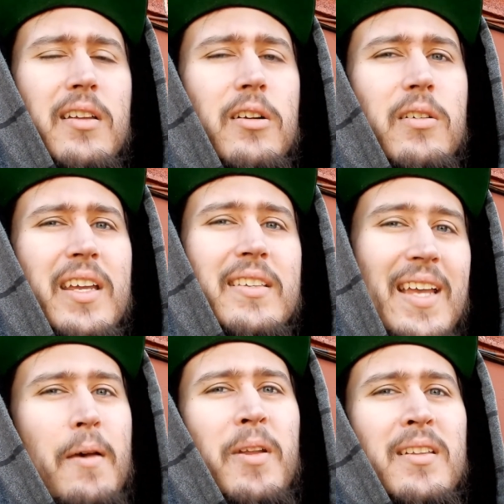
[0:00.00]
your
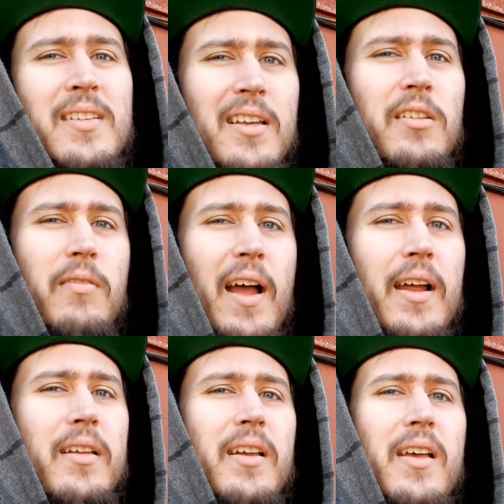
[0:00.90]
contaminants in the
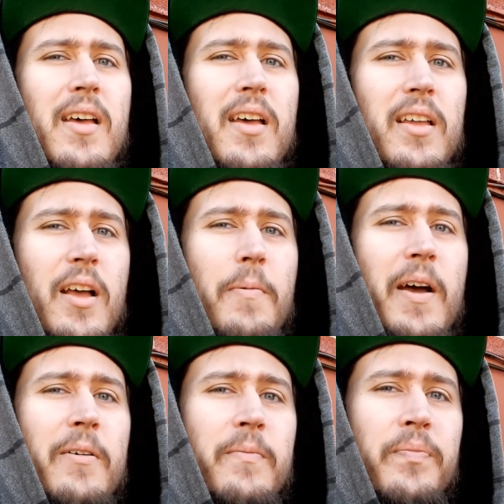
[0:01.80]
rad come
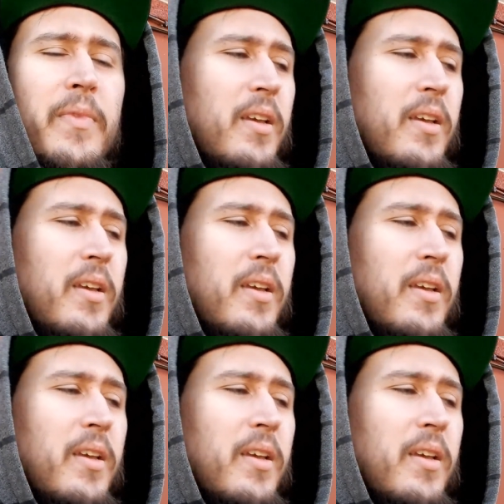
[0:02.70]
out.